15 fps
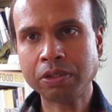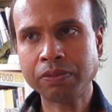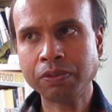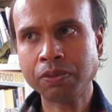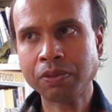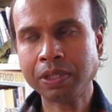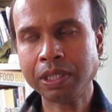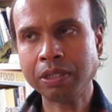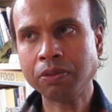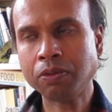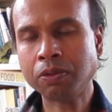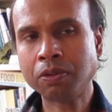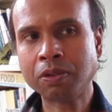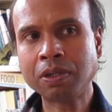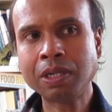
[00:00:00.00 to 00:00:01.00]
of your thing,
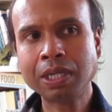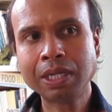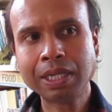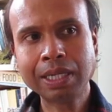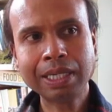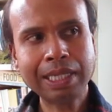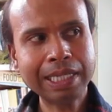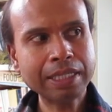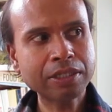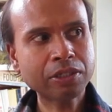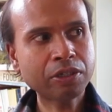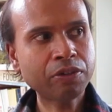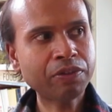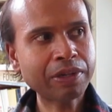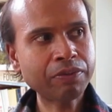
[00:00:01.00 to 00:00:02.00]
or let
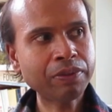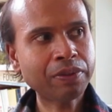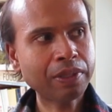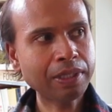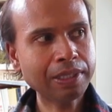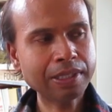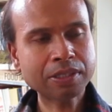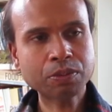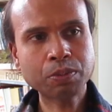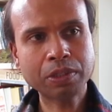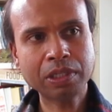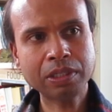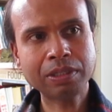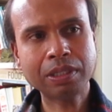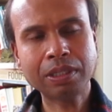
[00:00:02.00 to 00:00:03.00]
go of everything in this
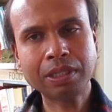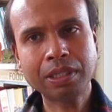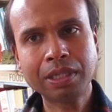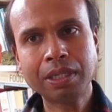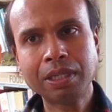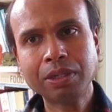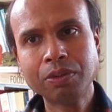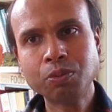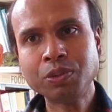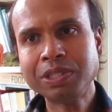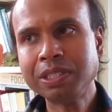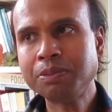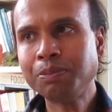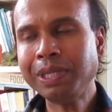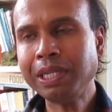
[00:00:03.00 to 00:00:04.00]
world which
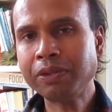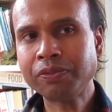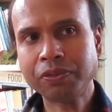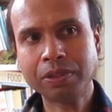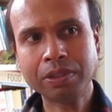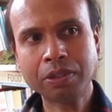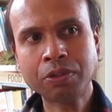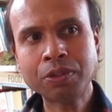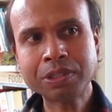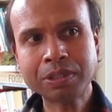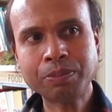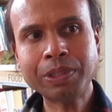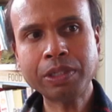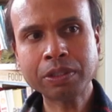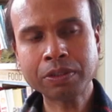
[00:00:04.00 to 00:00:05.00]
is meaningful, the Course
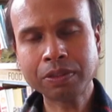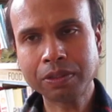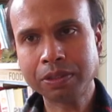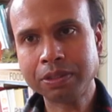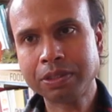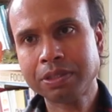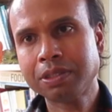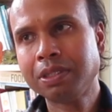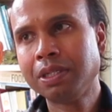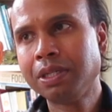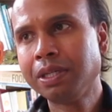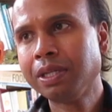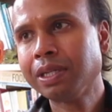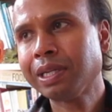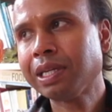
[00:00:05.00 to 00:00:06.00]
in Miracles
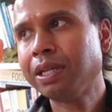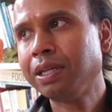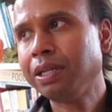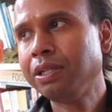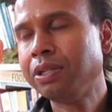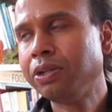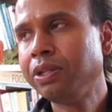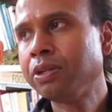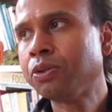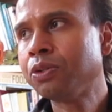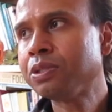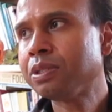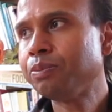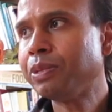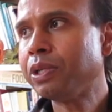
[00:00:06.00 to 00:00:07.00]
you know, in the
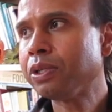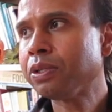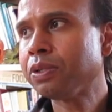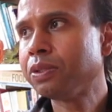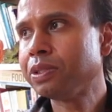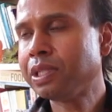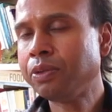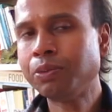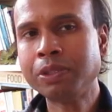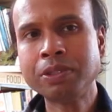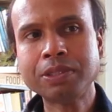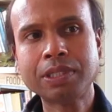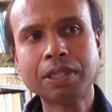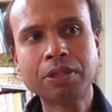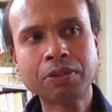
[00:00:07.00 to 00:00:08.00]
Course in Miracles, anyone
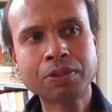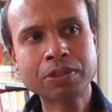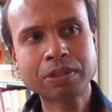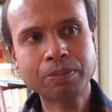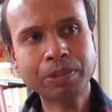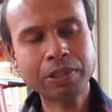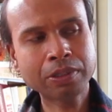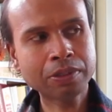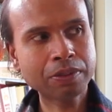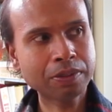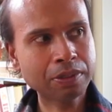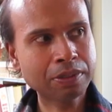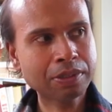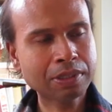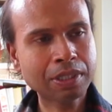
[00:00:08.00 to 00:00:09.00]
who's done the Course in
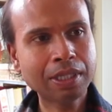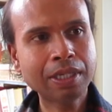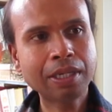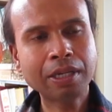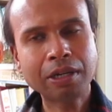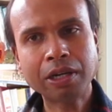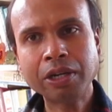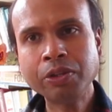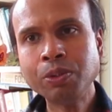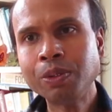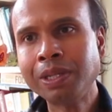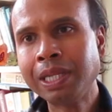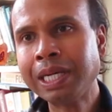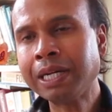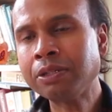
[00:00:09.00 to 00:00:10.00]
Miracles, are you
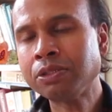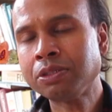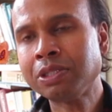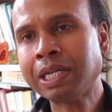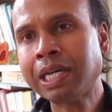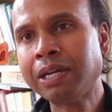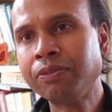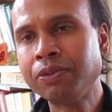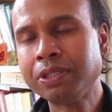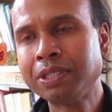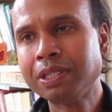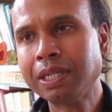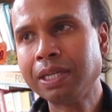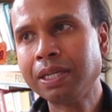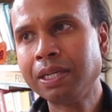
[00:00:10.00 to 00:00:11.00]
allowed to have
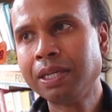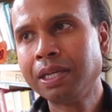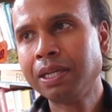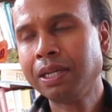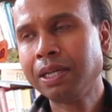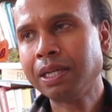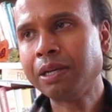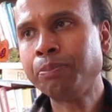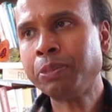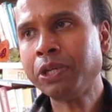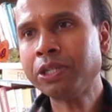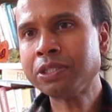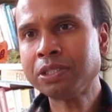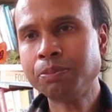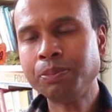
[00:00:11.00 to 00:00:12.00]
a, a
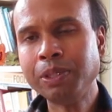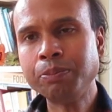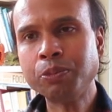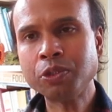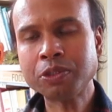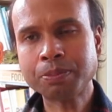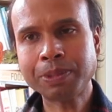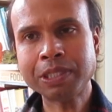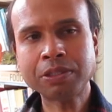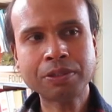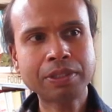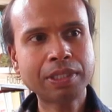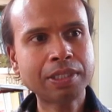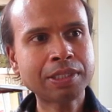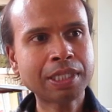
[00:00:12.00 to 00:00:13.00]
person be more special
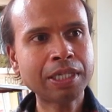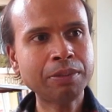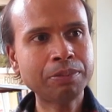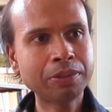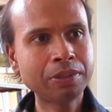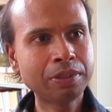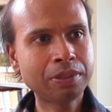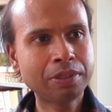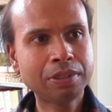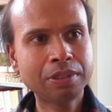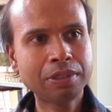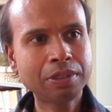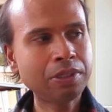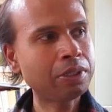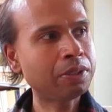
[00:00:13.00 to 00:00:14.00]
than a table?
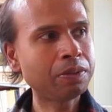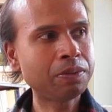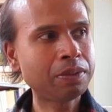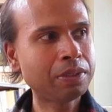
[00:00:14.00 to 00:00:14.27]
No.